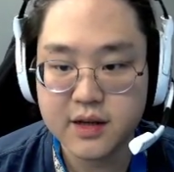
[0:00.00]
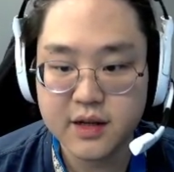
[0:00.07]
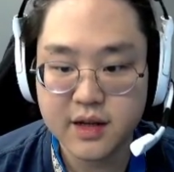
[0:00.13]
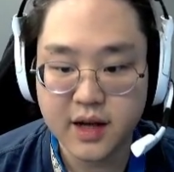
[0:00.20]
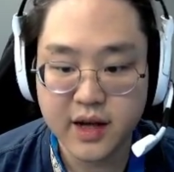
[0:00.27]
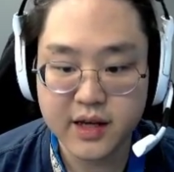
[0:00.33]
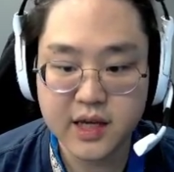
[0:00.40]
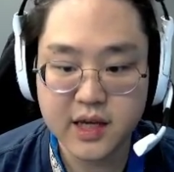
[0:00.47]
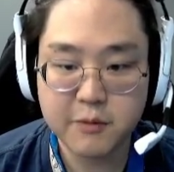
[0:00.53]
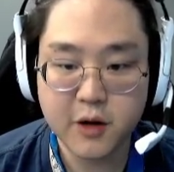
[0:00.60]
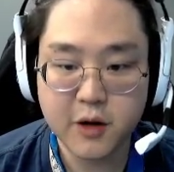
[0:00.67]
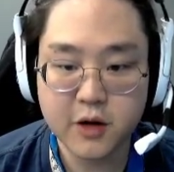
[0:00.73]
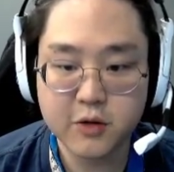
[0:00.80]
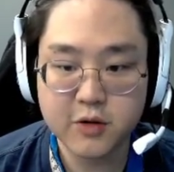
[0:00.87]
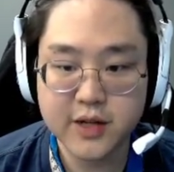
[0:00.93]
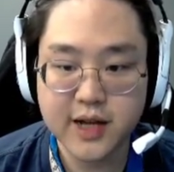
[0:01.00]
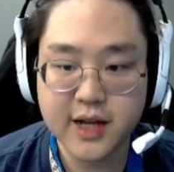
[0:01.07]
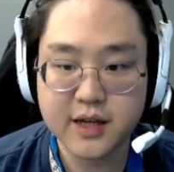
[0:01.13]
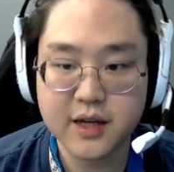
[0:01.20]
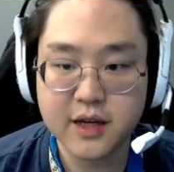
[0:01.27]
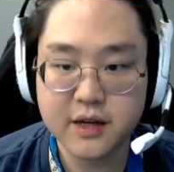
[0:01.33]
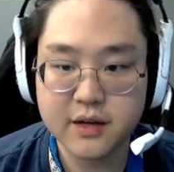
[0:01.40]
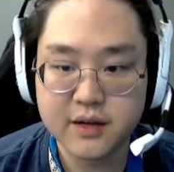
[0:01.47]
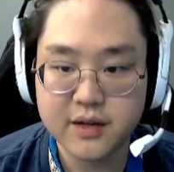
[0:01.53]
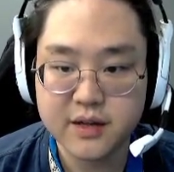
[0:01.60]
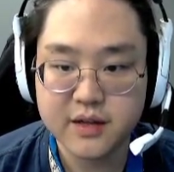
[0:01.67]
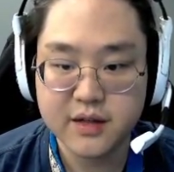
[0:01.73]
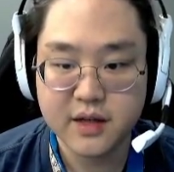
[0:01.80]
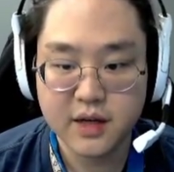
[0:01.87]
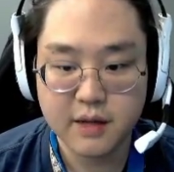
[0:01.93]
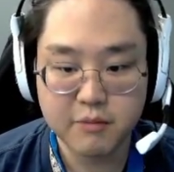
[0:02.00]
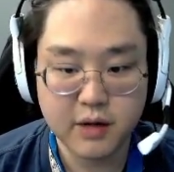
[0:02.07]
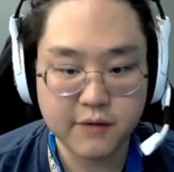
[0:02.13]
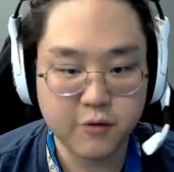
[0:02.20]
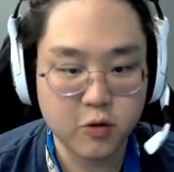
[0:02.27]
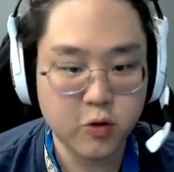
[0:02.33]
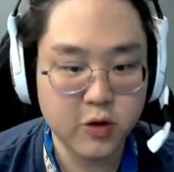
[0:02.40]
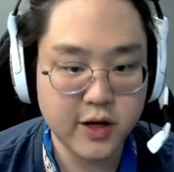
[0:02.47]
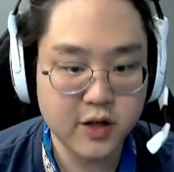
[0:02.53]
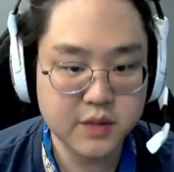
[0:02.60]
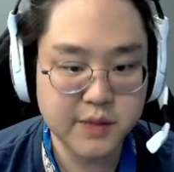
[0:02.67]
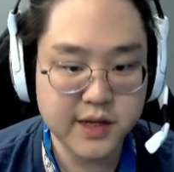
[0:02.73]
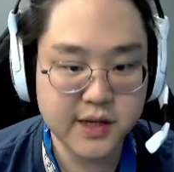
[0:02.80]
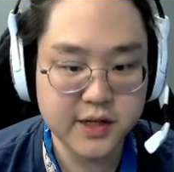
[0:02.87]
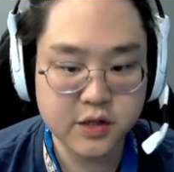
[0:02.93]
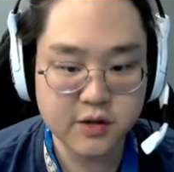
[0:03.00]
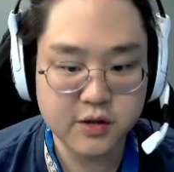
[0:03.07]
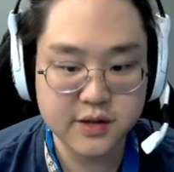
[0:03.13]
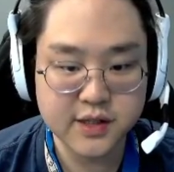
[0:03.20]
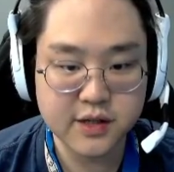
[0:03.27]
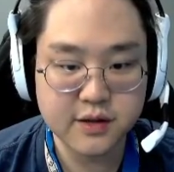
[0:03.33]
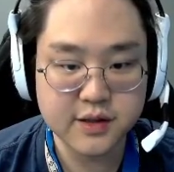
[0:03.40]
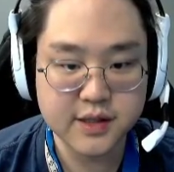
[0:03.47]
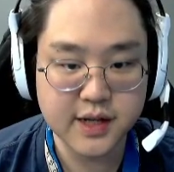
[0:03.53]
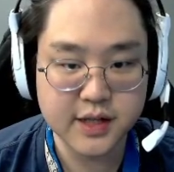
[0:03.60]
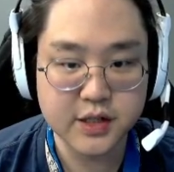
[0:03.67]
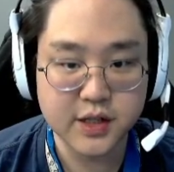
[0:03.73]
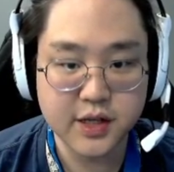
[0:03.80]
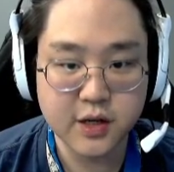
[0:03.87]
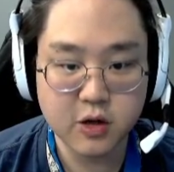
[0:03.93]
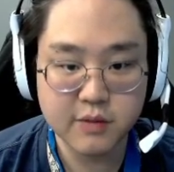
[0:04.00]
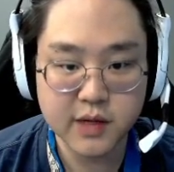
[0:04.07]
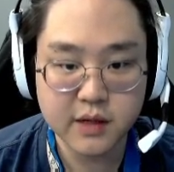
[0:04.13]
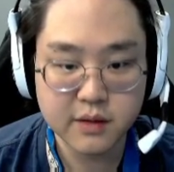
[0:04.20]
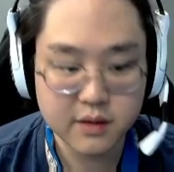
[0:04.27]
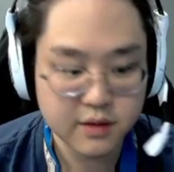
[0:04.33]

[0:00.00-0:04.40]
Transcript: I keep auto-attacking. I'm playing for cooldowns, making sure Azir doesn't actually kill me.